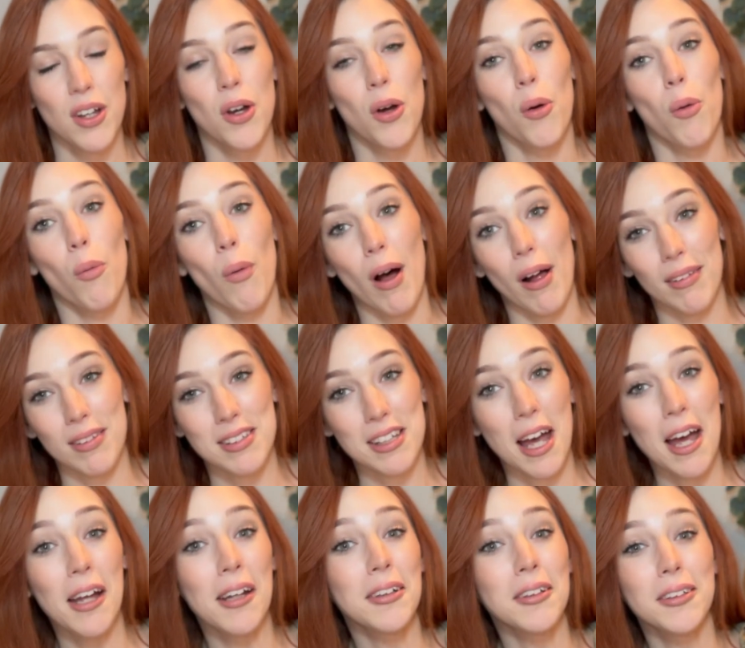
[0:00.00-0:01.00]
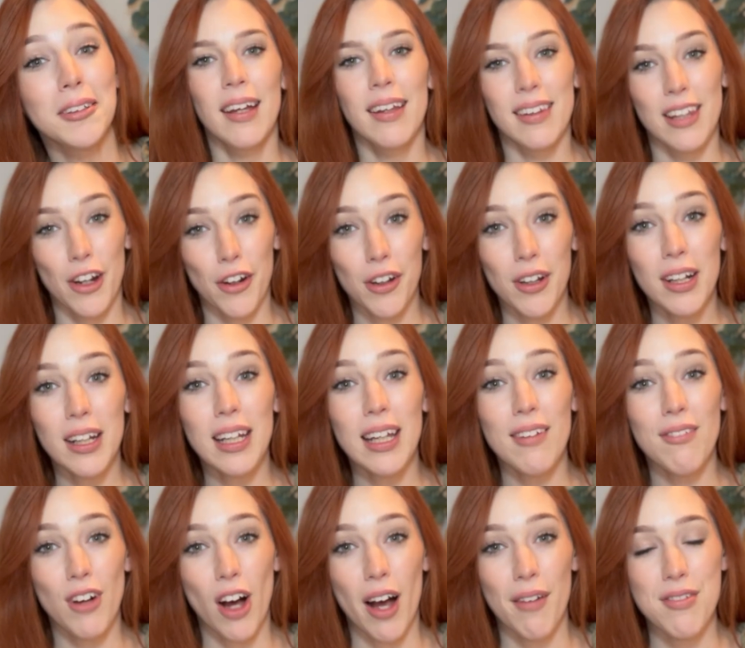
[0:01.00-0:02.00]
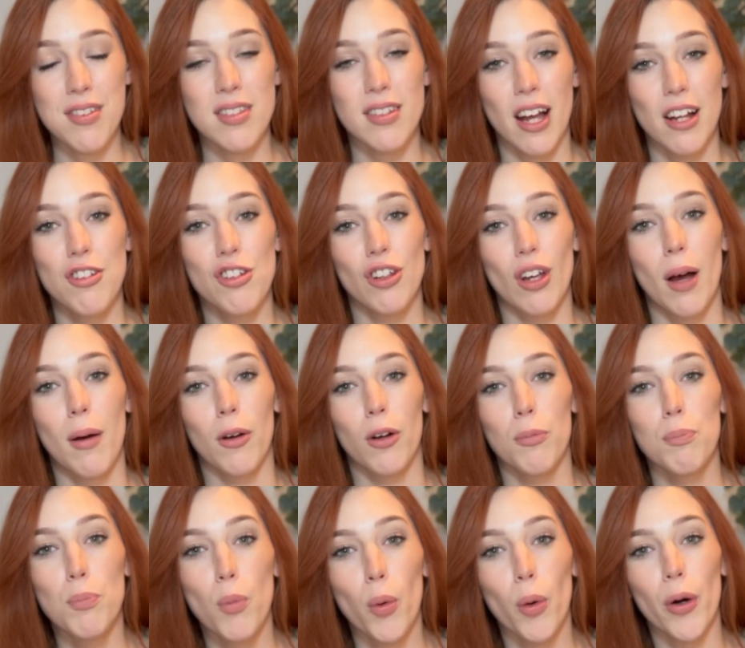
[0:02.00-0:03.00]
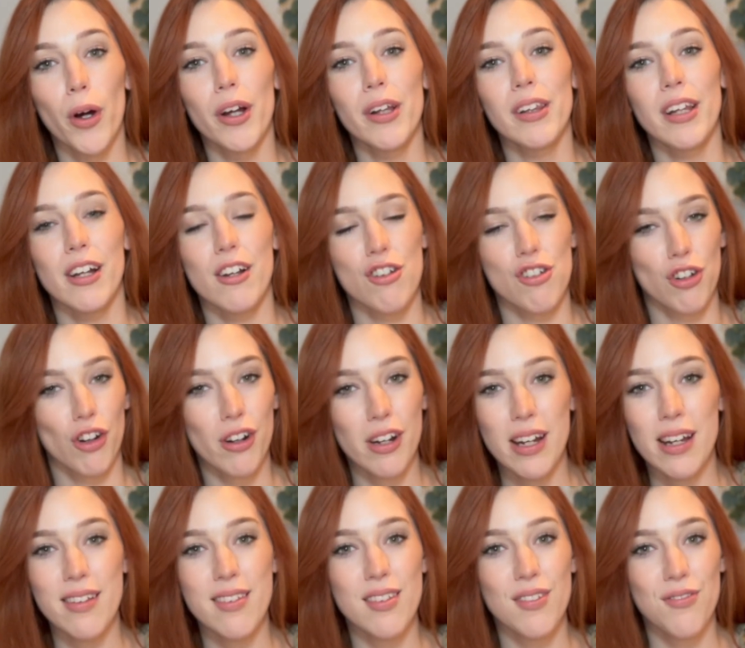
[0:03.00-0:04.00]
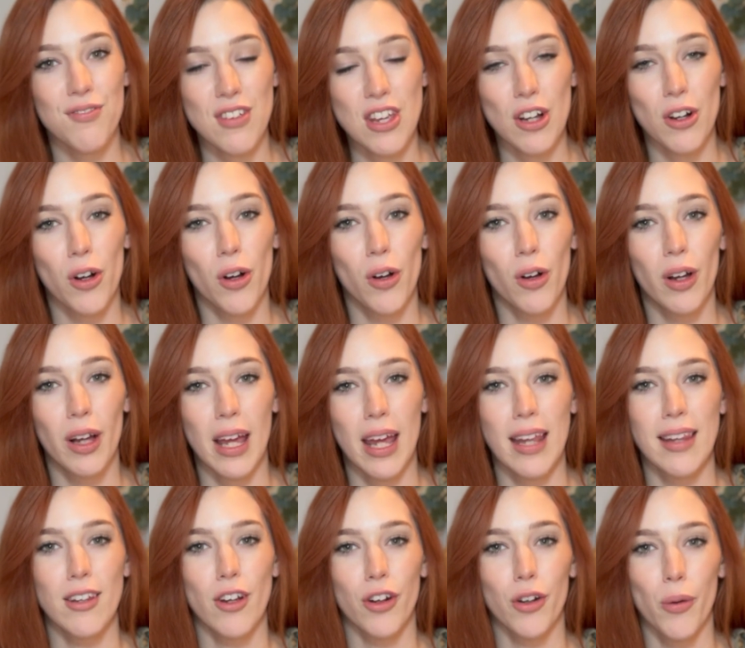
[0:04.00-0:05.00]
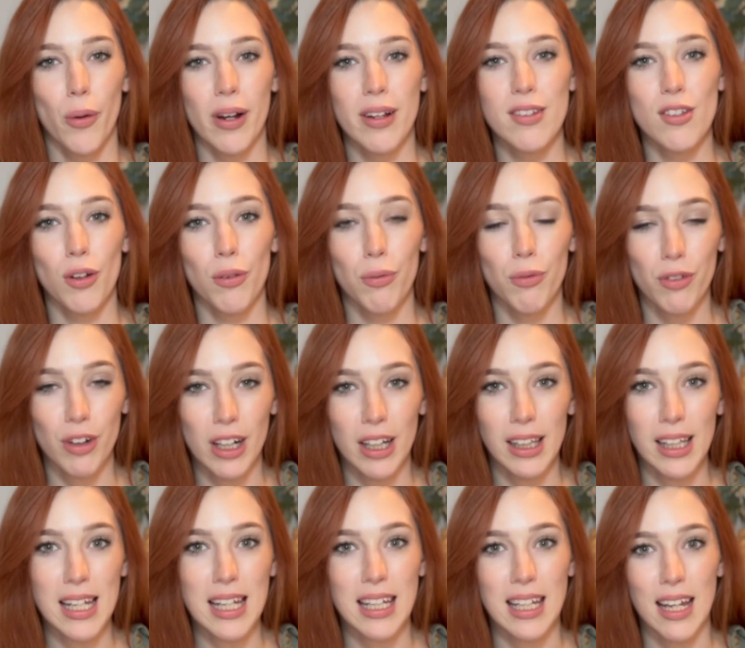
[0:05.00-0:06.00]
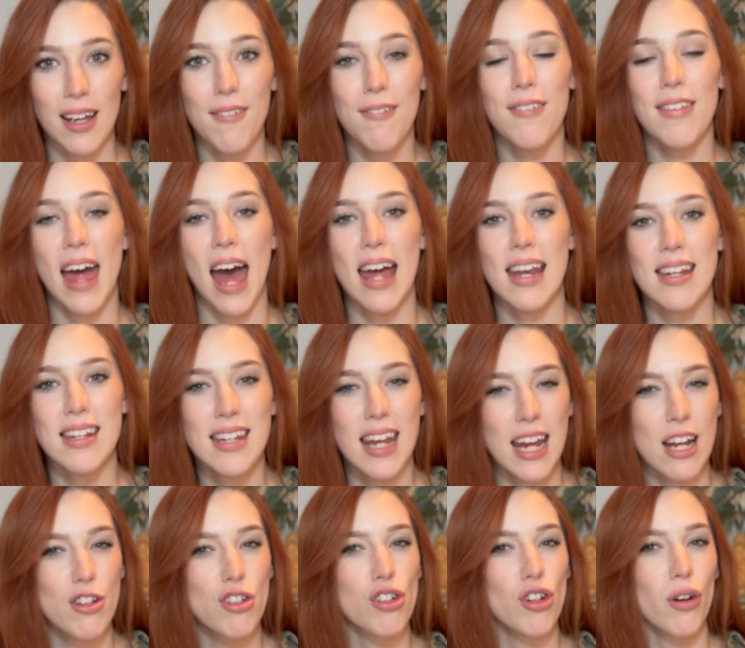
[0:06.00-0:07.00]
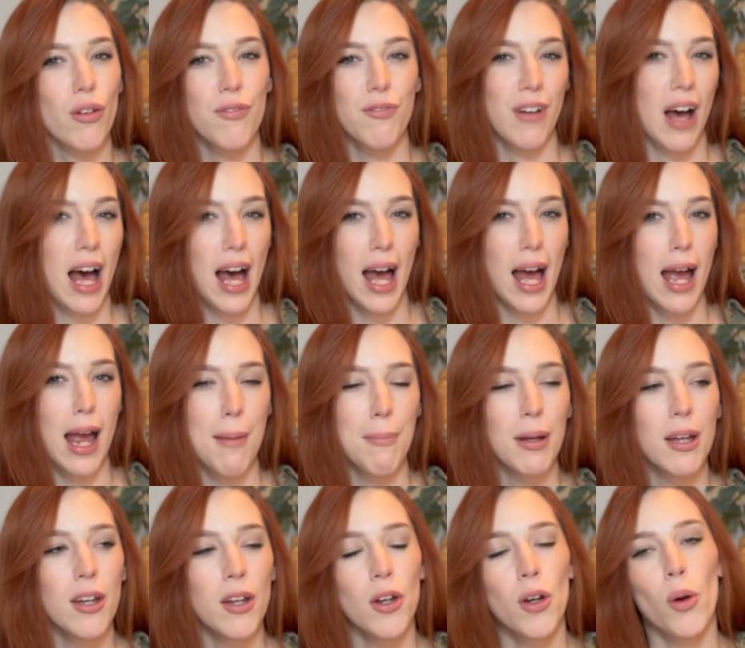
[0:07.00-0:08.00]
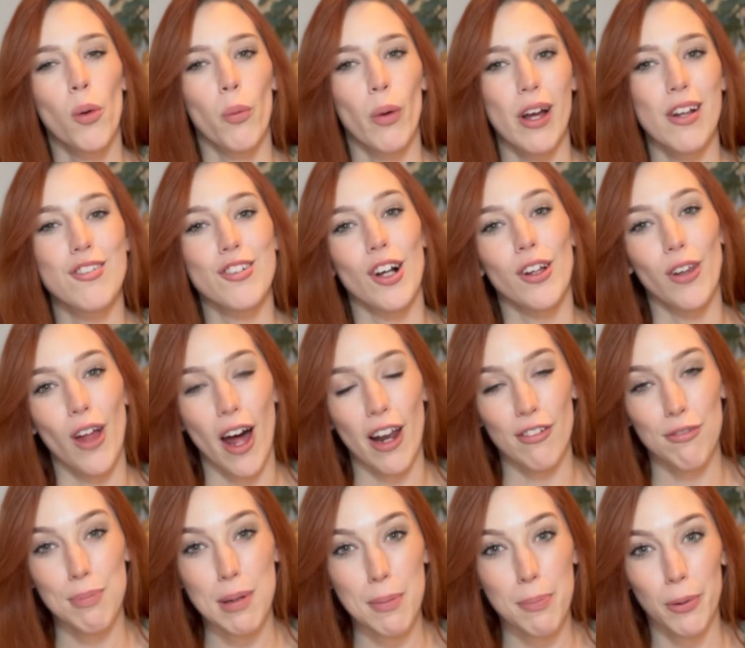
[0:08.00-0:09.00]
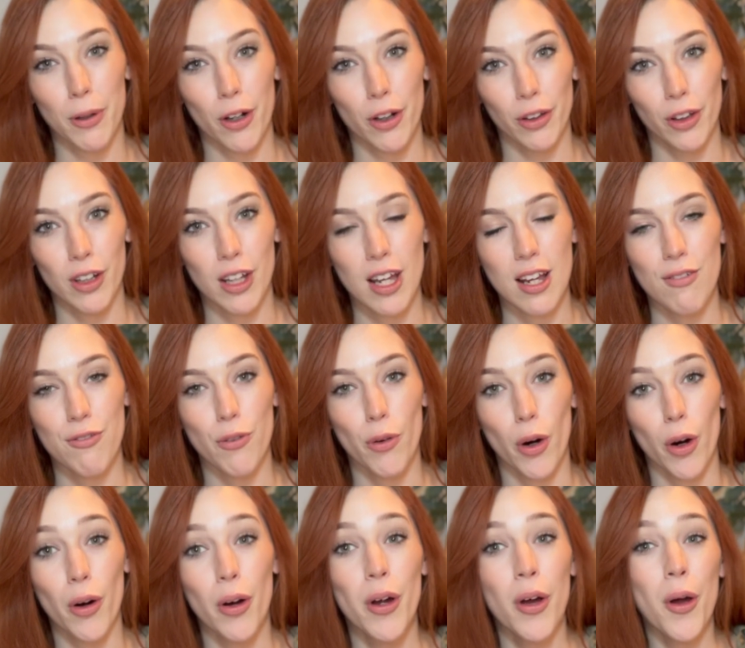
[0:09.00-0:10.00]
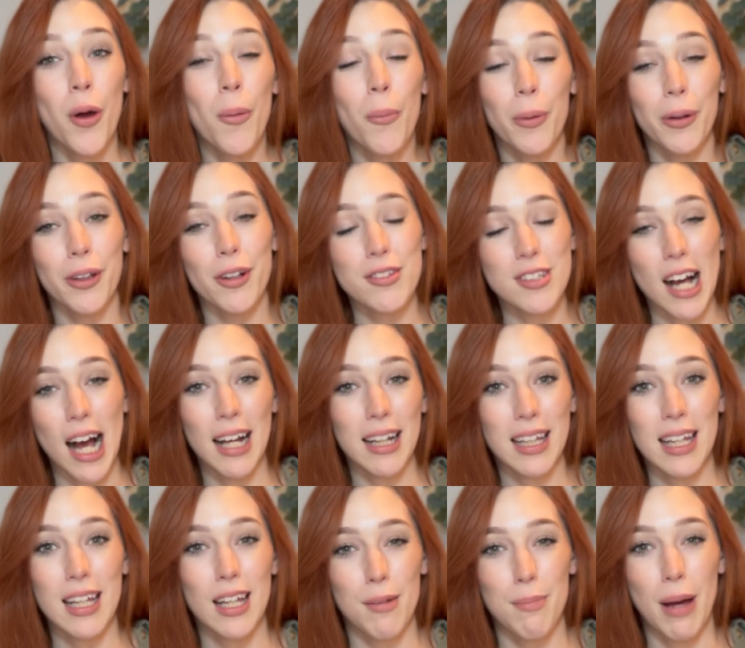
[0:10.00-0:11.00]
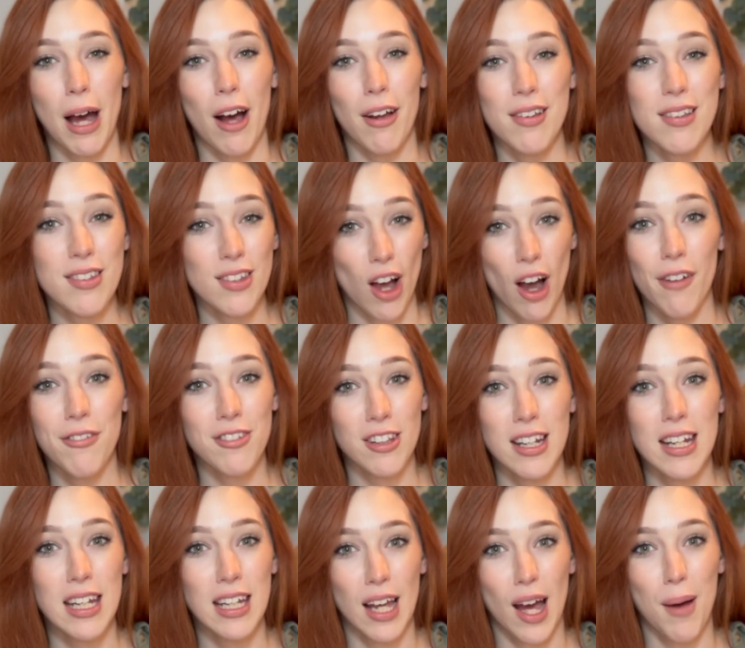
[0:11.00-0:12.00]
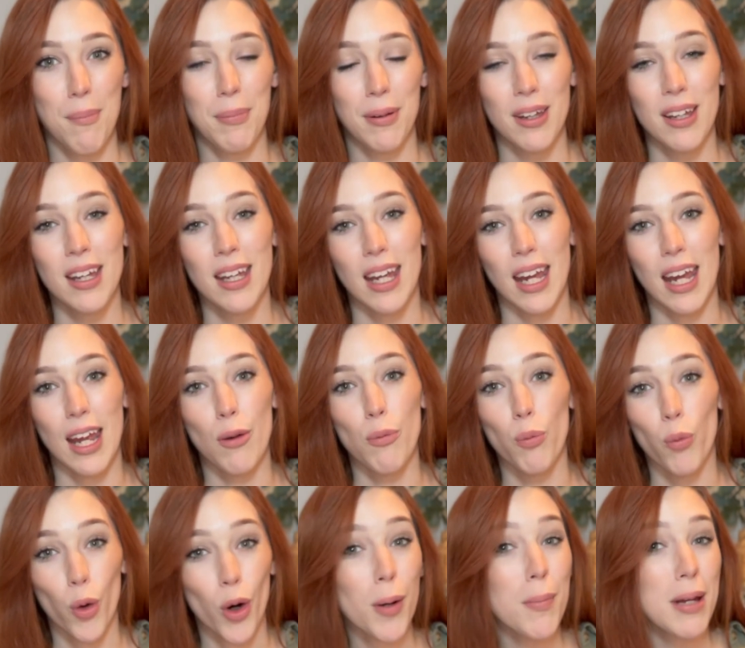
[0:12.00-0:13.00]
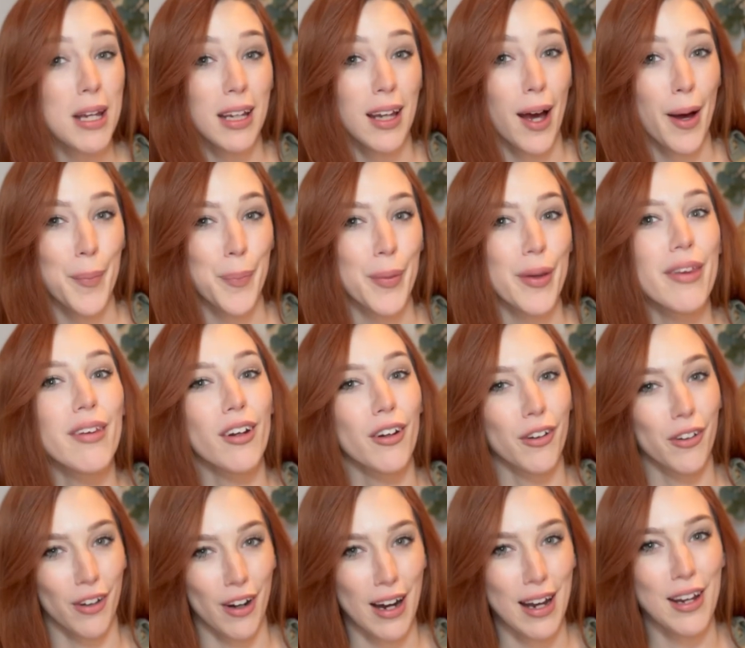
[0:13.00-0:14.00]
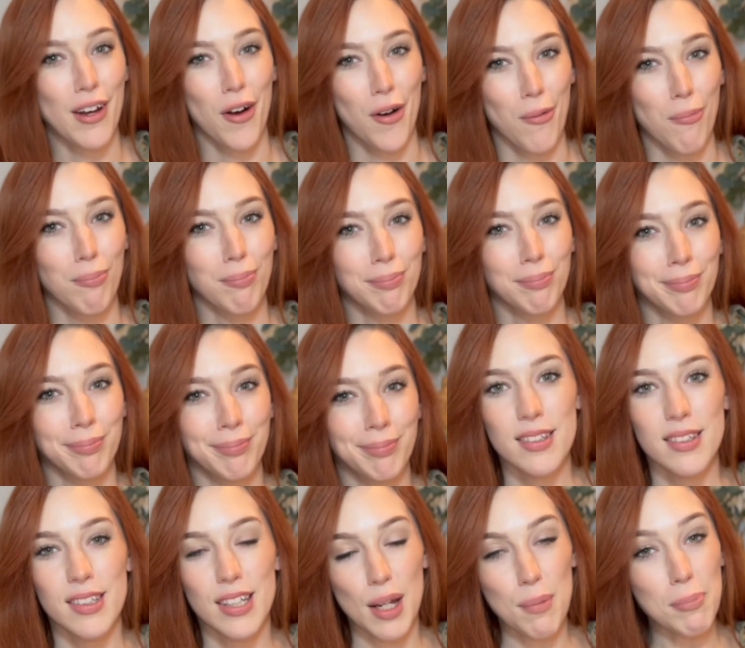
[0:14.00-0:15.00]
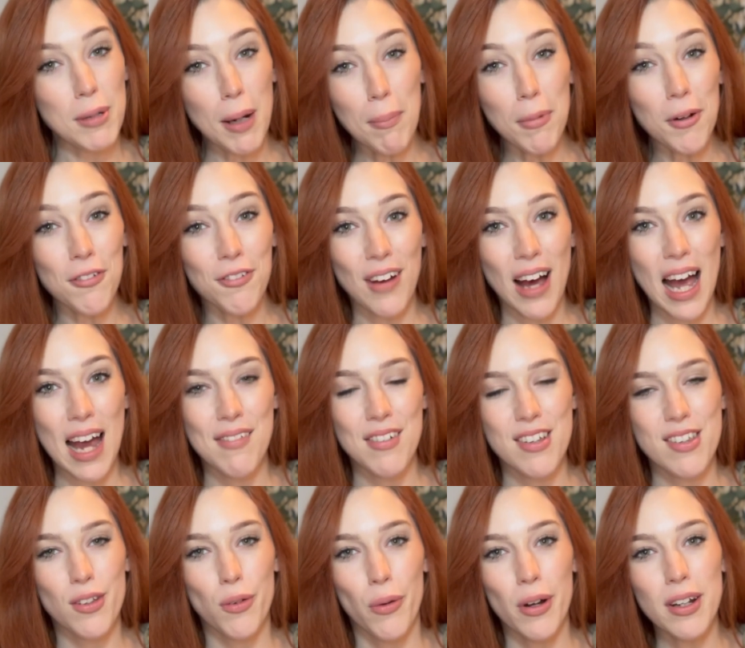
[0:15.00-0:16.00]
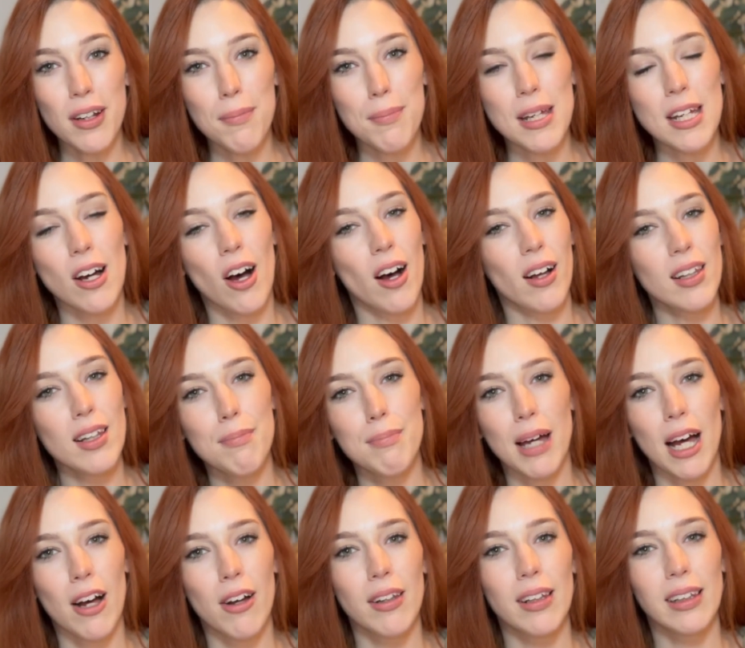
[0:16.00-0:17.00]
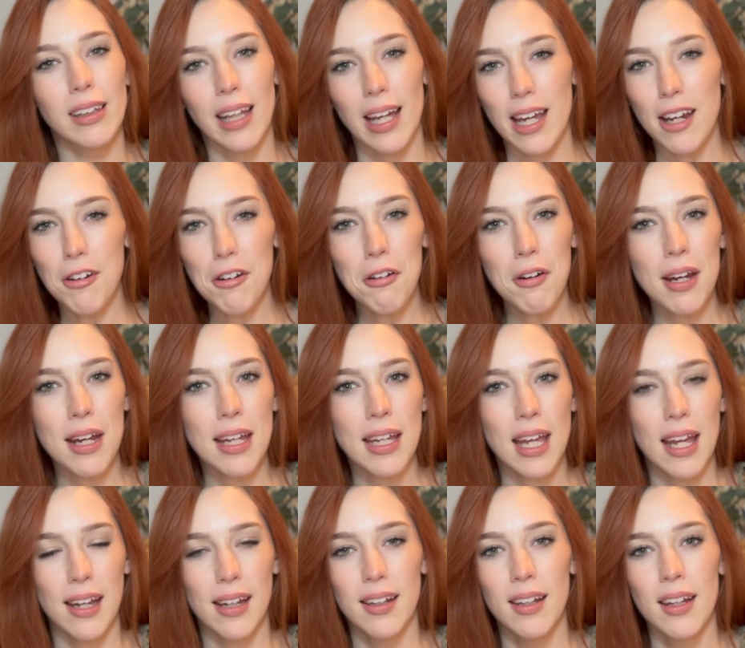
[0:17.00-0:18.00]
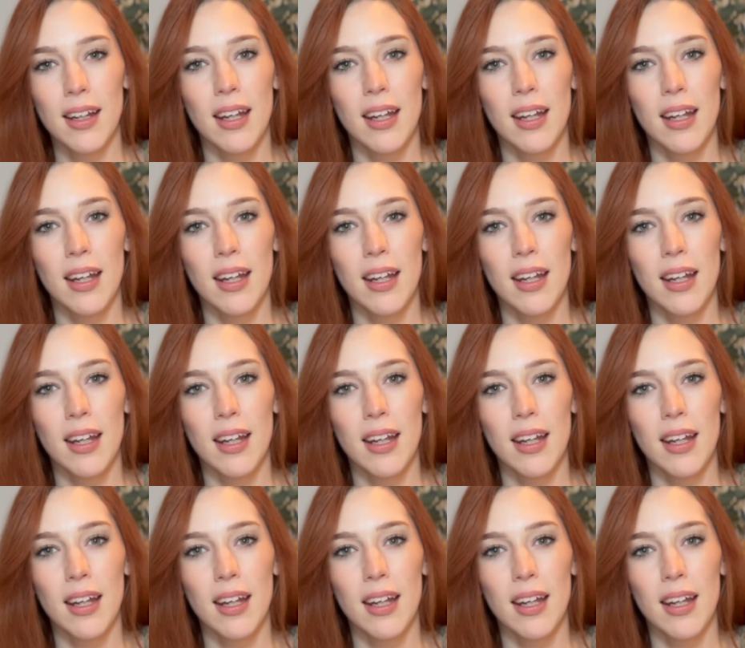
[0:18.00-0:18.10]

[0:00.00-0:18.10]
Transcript: well done. They're going to give off such a more luxurious feel, and they're going to really give that nature vibe, which a lot of people are looking for when they're talking about softening up and warming up their gray home. Tip number 5 is going to be all about layering in